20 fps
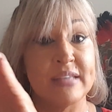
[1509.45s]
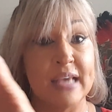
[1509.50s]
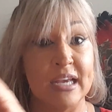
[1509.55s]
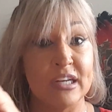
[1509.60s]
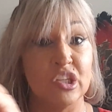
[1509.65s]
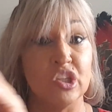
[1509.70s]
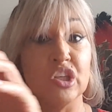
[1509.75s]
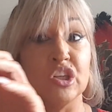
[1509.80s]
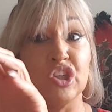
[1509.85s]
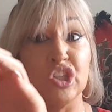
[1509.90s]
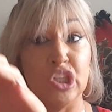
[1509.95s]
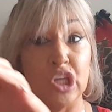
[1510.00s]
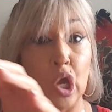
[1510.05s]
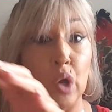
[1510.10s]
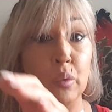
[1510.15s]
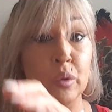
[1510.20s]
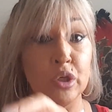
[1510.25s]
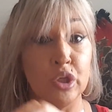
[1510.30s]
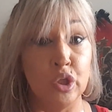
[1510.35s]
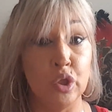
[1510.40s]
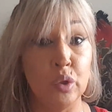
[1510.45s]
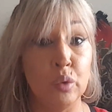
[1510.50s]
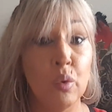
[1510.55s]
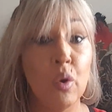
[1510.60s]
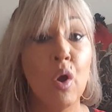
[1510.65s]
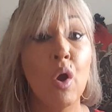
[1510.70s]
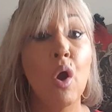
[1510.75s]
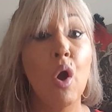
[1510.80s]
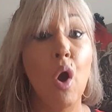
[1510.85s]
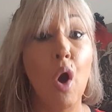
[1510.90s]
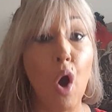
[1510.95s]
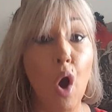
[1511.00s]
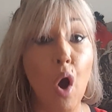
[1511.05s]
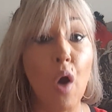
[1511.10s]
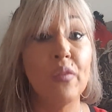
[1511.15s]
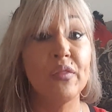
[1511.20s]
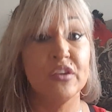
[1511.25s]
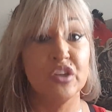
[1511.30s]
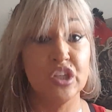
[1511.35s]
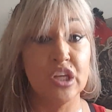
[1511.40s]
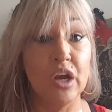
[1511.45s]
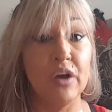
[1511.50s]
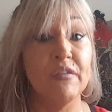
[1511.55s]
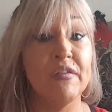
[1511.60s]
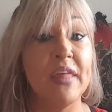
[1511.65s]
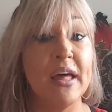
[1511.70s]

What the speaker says: actually showing you on the shelf.